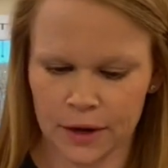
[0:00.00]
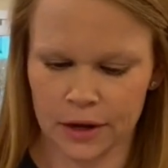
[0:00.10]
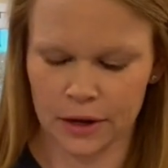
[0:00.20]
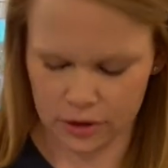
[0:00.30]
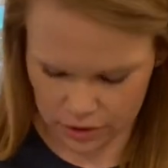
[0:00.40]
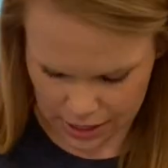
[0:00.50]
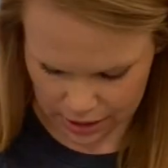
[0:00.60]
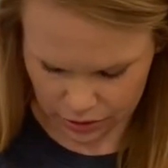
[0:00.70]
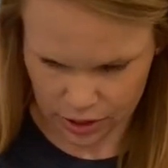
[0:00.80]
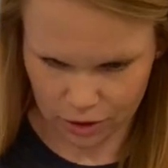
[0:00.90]
All
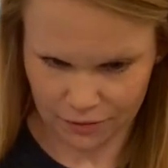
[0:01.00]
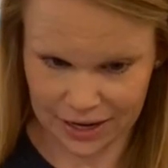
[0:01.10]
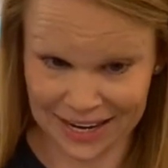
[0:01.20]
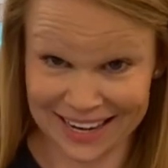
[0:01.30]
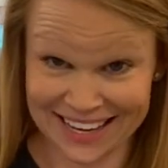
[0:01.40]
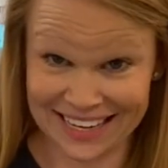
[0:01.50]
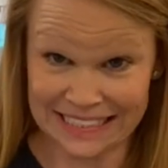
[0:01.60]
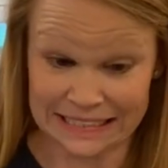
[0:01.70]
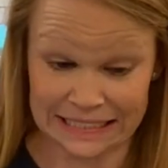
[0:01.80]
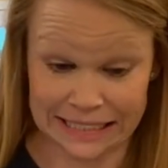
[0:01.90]
right, are y'all
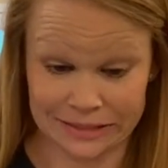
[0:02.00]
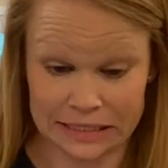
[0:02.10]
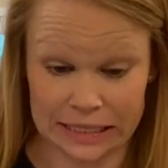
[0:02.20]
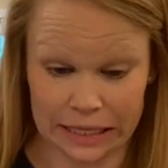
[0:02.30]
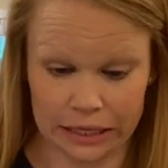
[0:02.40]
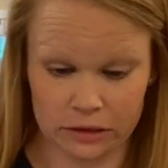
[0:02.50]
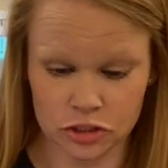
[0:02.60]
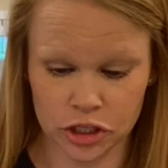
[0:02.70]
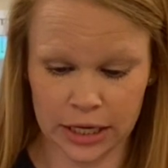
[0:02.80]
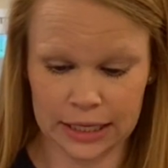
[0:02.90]
ready? This one's a little
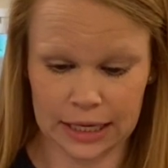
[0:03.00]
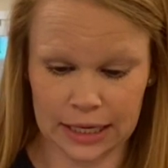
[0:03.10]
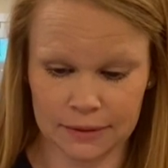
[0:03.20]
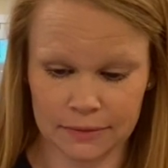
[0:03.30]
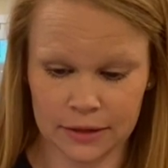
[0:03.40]
tricky.